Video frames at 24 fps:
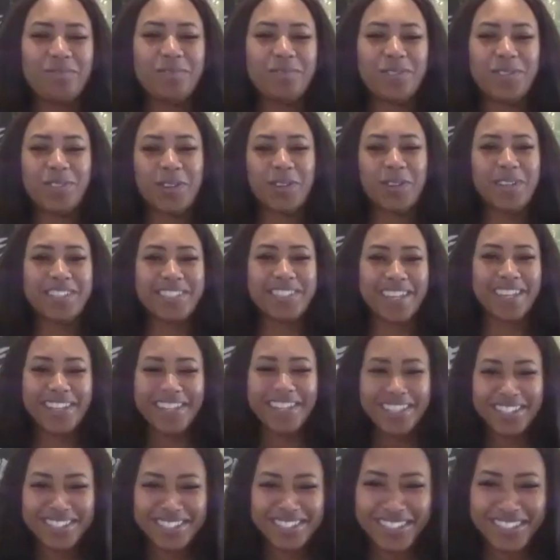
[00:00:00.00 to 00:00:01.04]
so
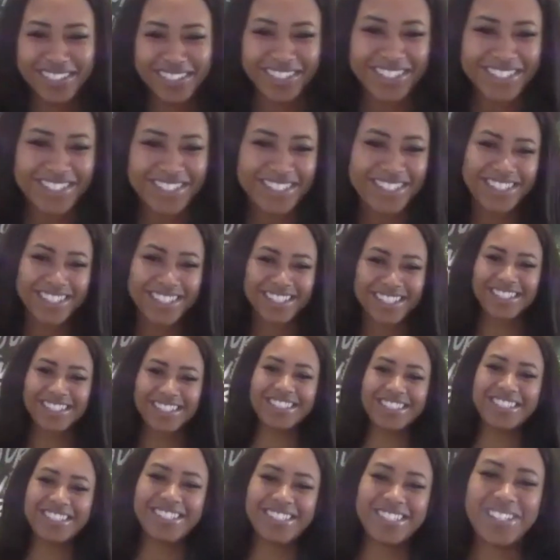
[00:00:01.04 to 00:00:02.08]
excited to look into these
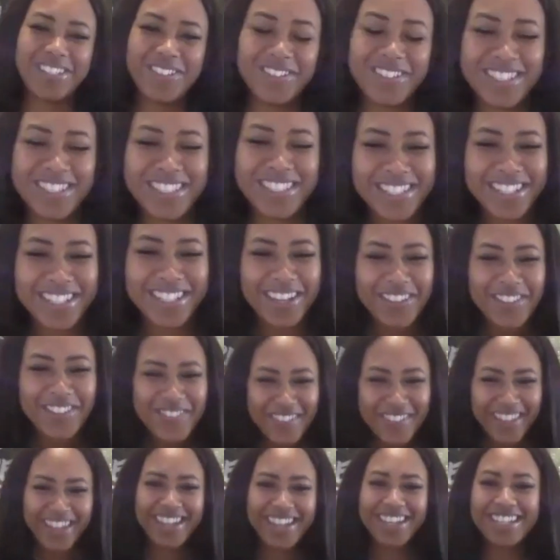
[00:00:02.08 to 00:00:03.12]
and to see what's to
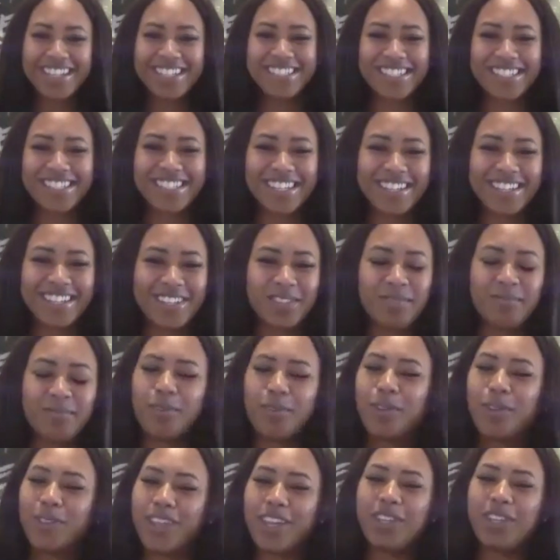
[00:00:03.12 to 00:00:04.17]
come next.
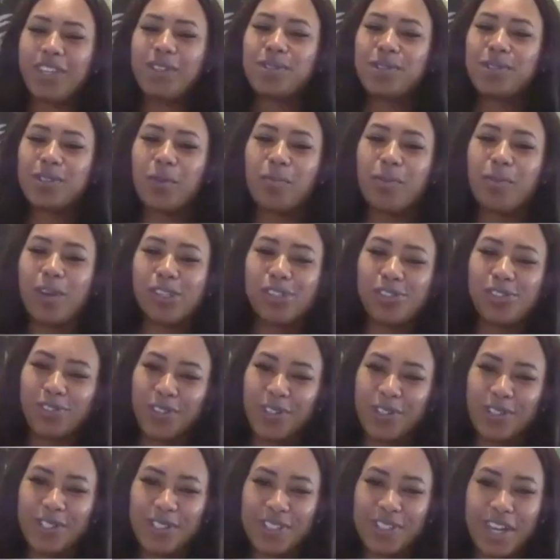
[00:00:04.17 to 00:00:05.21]
Well, thank you so much for
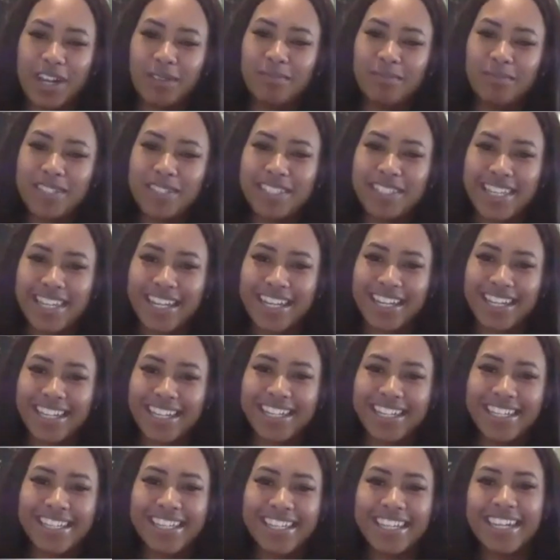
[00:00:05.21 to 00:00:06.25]
your time
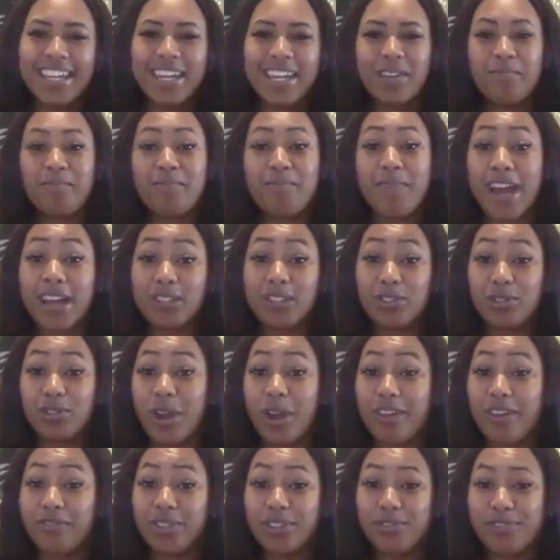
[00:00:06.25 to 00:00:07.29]
today. Matt, do you
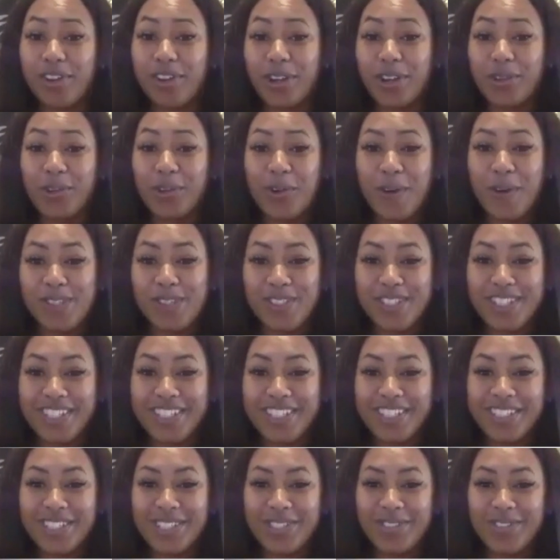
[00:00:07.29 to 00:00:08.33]
have any final
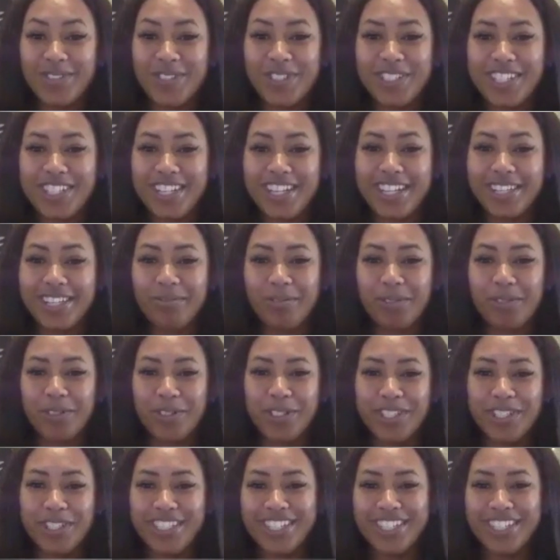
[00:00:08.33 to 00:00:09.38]
questions for Jen
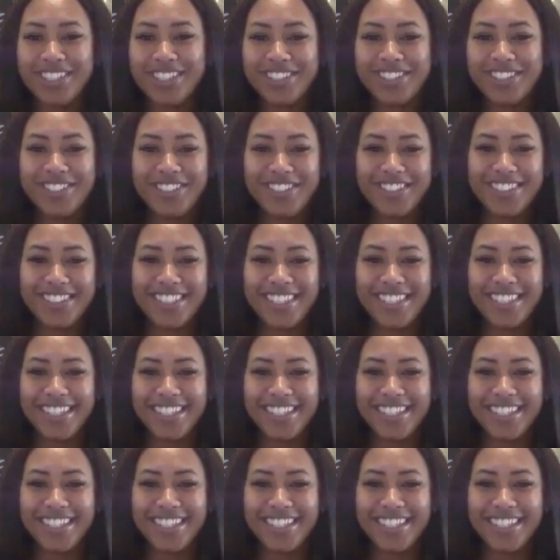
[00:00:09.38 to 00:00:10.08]
before she goes?